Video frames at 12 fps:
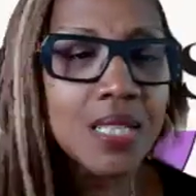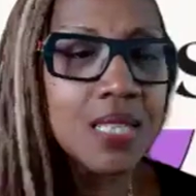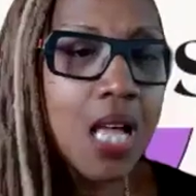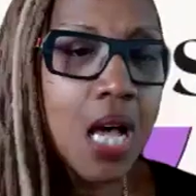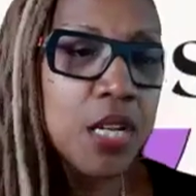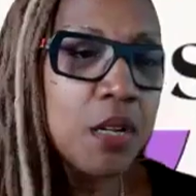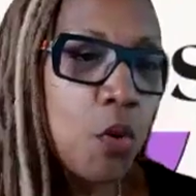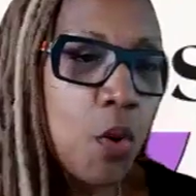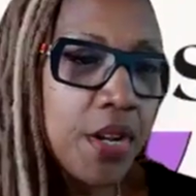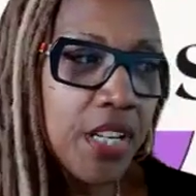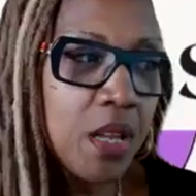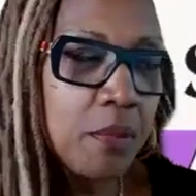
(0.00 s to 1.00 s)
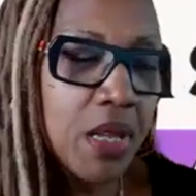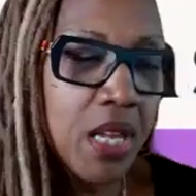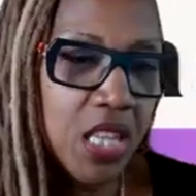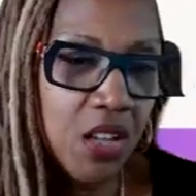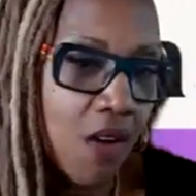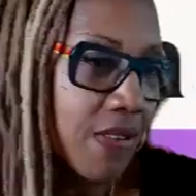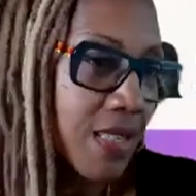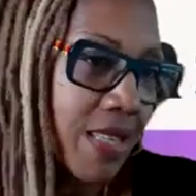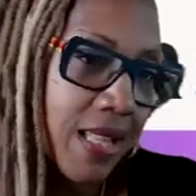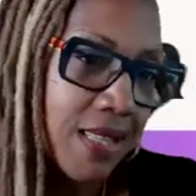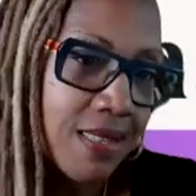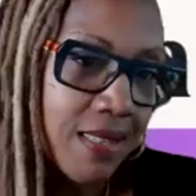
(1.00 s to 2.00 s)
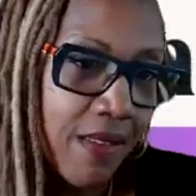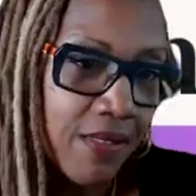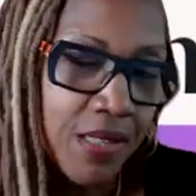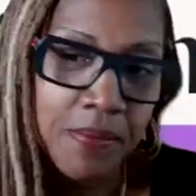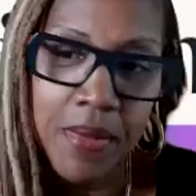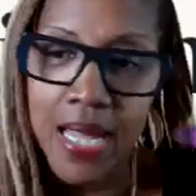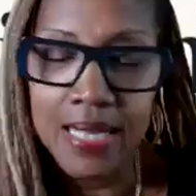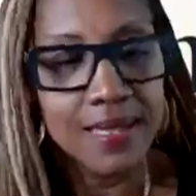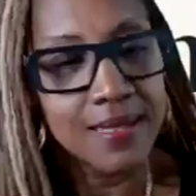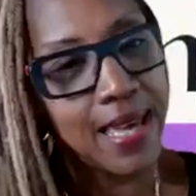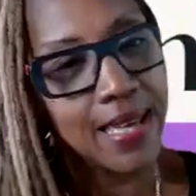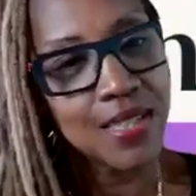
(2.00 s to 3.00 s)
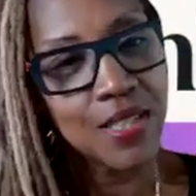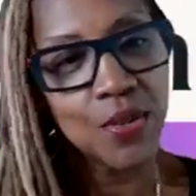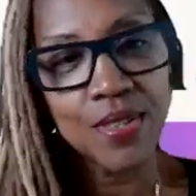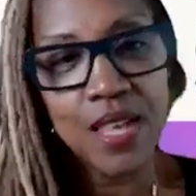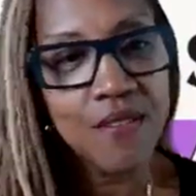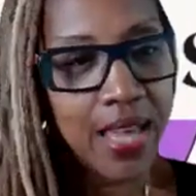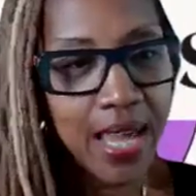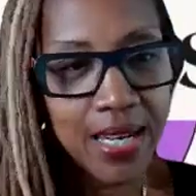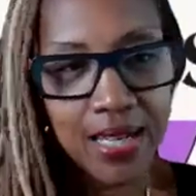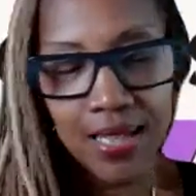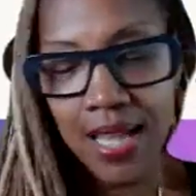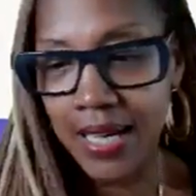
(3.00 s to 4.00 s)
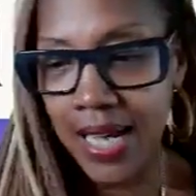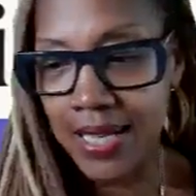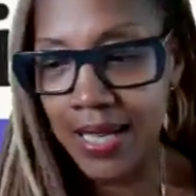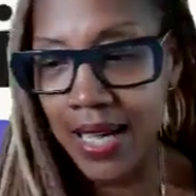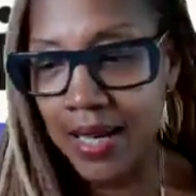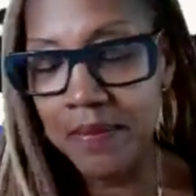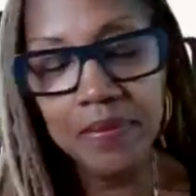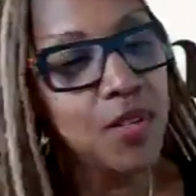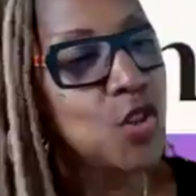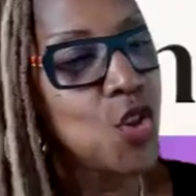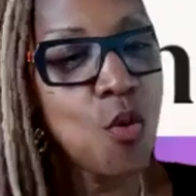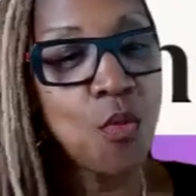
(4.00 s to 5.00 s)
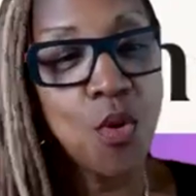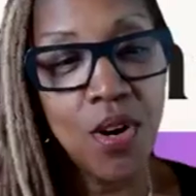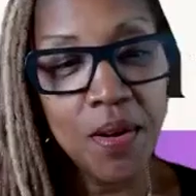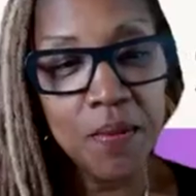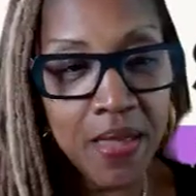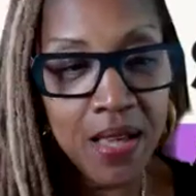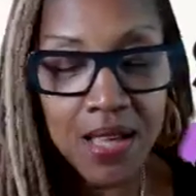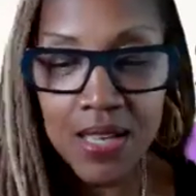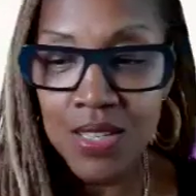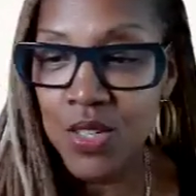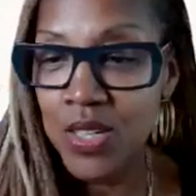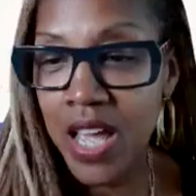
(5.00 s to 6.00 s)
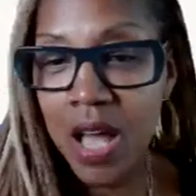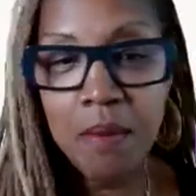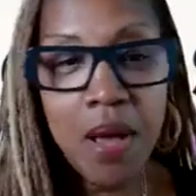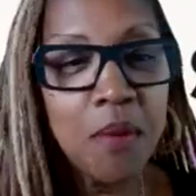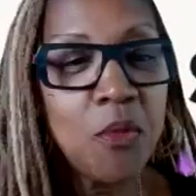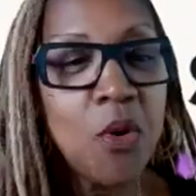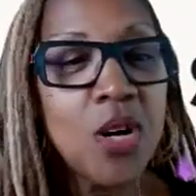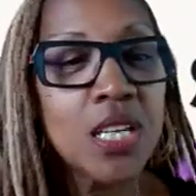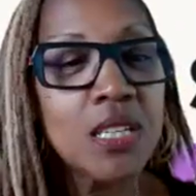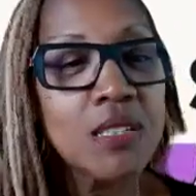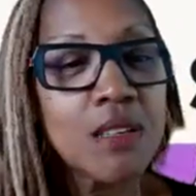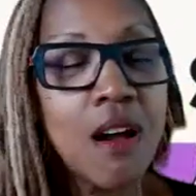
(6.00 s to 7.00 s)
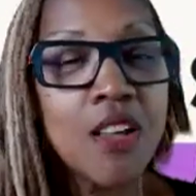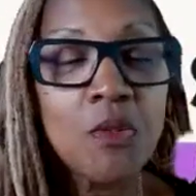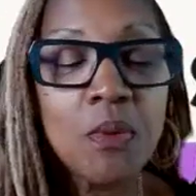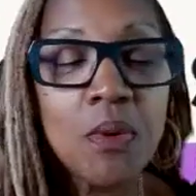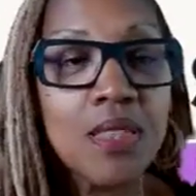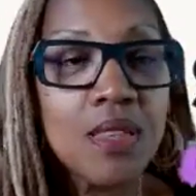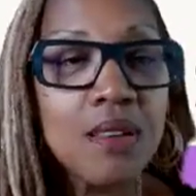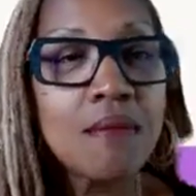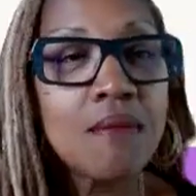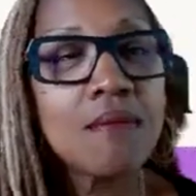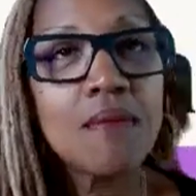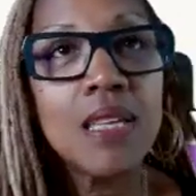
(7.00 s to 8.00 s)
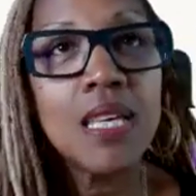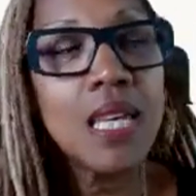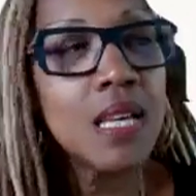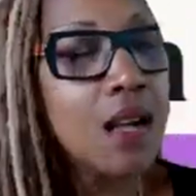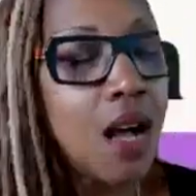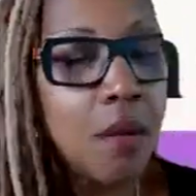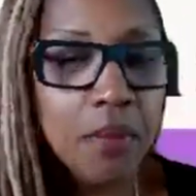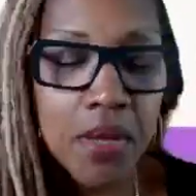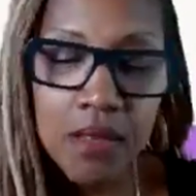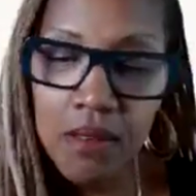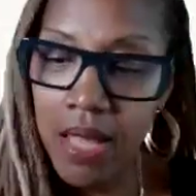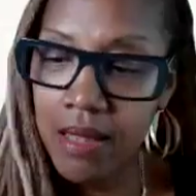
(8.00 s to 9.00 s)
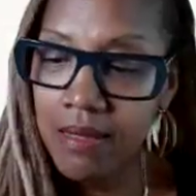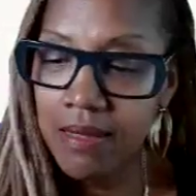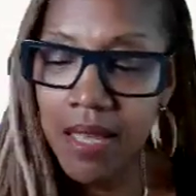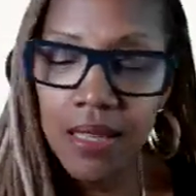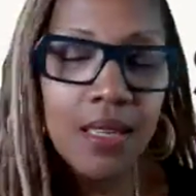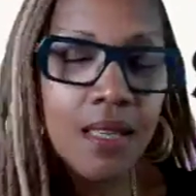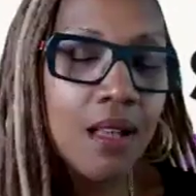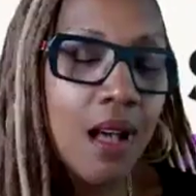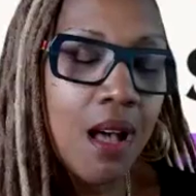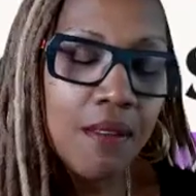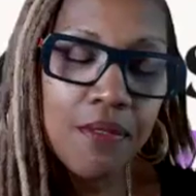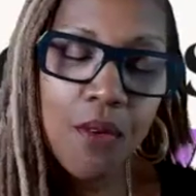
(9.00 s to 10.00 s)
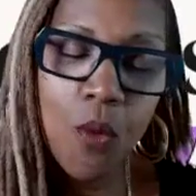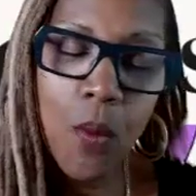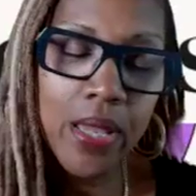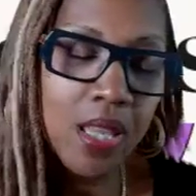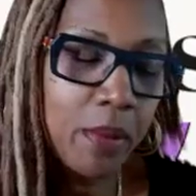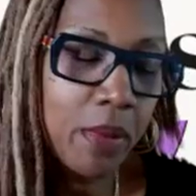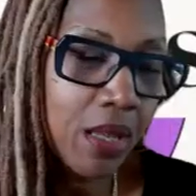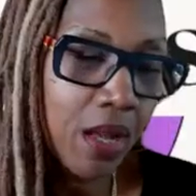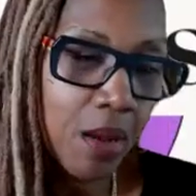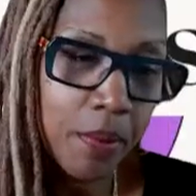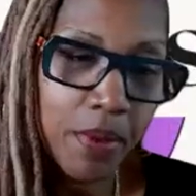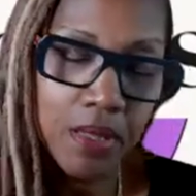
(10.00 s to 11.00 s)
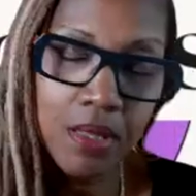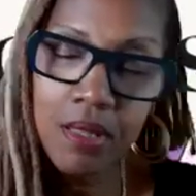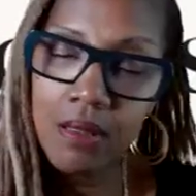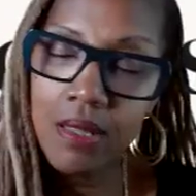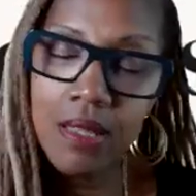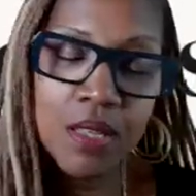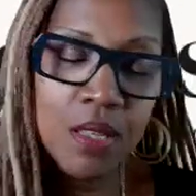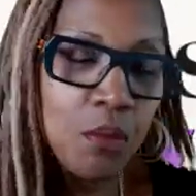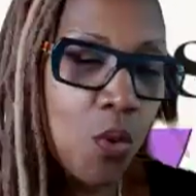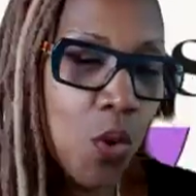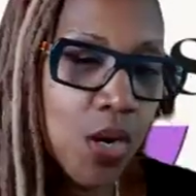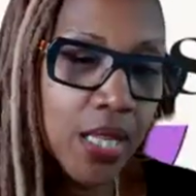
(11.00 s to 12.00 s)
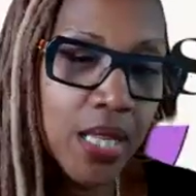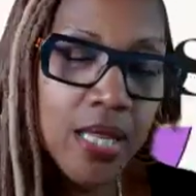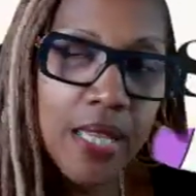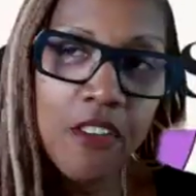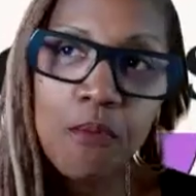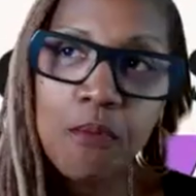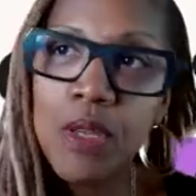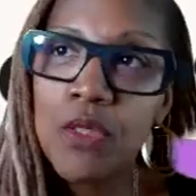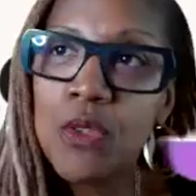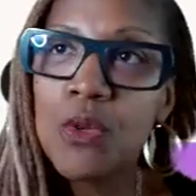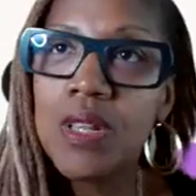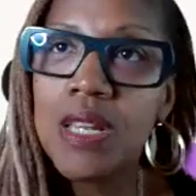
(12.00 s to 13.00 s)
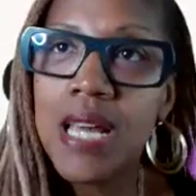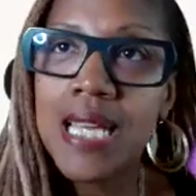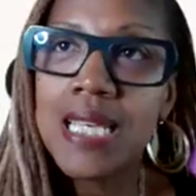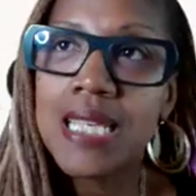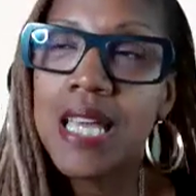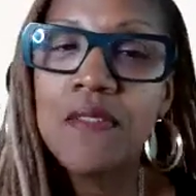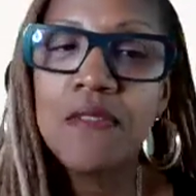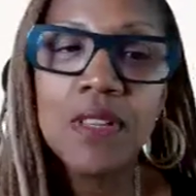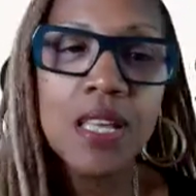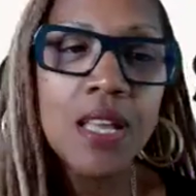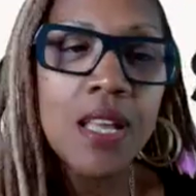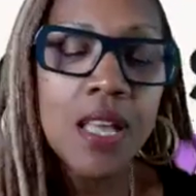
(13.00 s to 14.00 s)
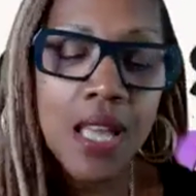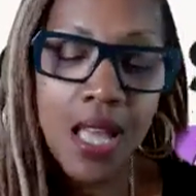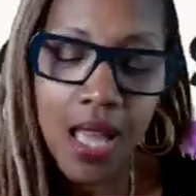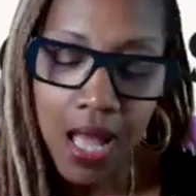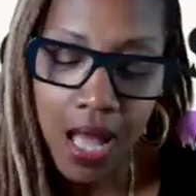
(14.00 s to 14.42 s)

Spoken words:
6 o'clock in the morning and be in the office at 7 and stay till 7, 8 o'clock at night. No more. So now my morning starts with getting up and thanking God for waking me up in the morning, keeping me through the night safely.